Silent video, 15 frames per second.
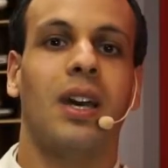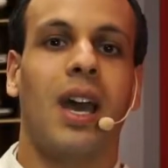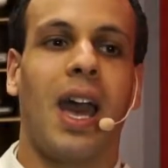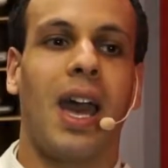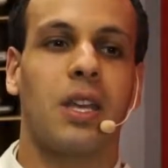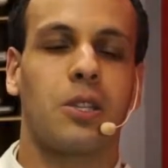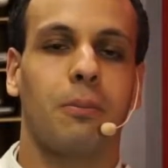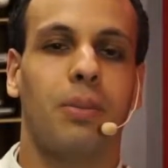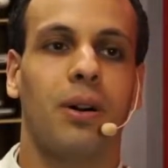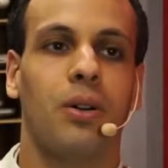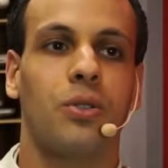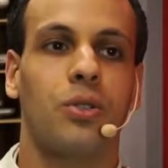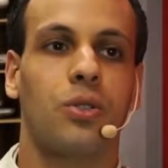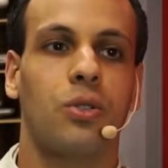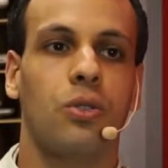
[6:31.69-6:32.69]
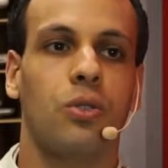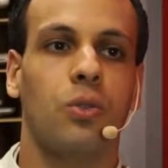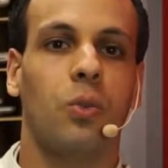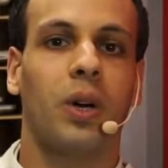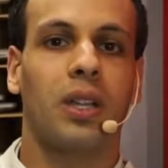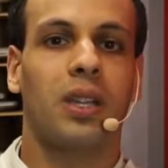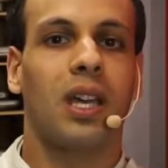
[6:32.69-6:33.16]
as opposed to
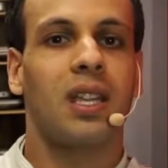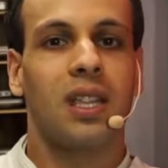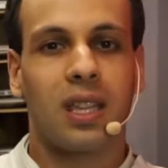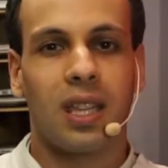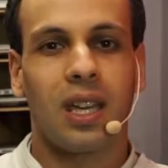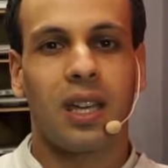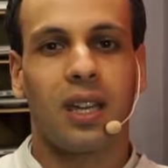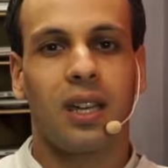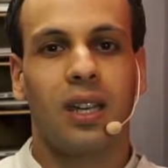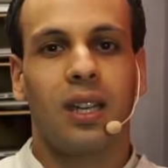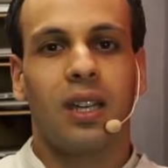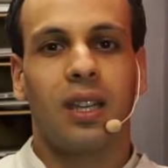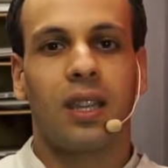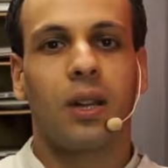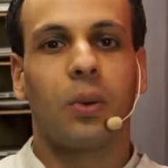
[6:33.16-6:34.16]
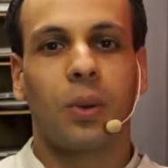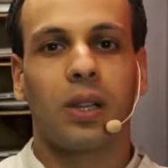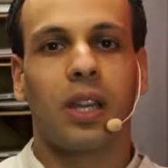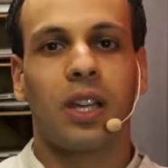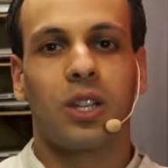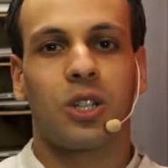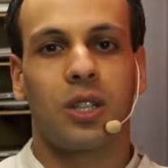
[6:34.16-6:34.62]
what they think their
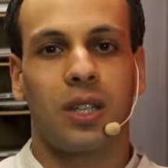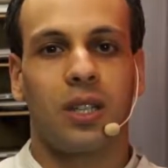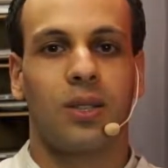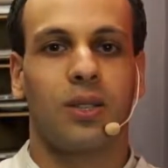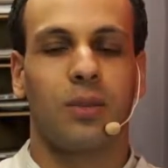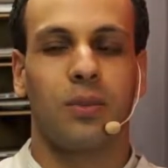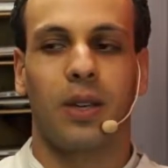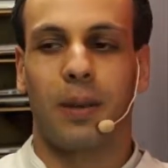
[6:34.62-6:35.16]
relation is to me.